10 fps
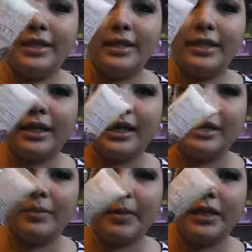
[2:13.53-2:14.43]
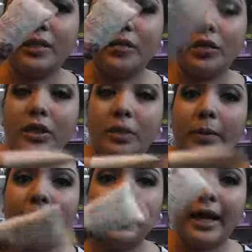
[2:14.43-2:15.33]
This is in Classic Beige. I've showed it so
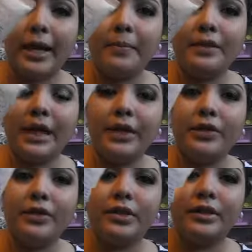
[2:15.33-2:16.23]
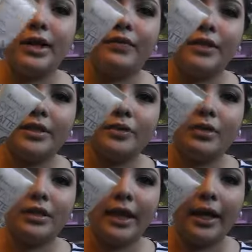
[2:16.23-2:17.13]
many times. I use this every
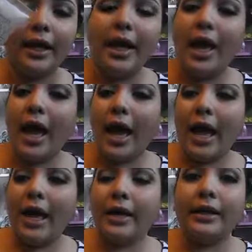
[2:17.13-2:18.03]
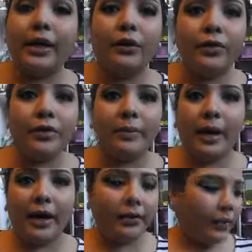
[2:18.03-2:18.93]
single day, and I don't use a
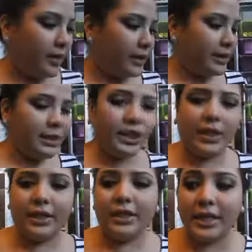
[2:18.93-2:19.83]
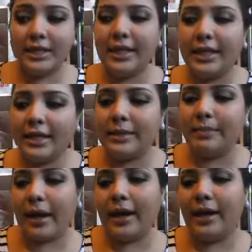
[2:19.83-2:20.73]
powder with it since it is
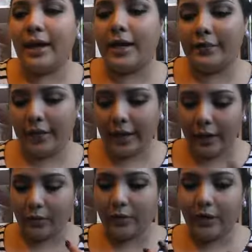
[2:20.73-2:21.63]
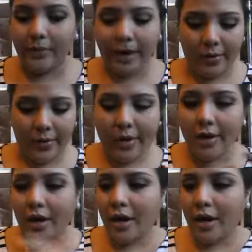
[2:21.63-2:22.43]
matte. I feel like I don't need a powder.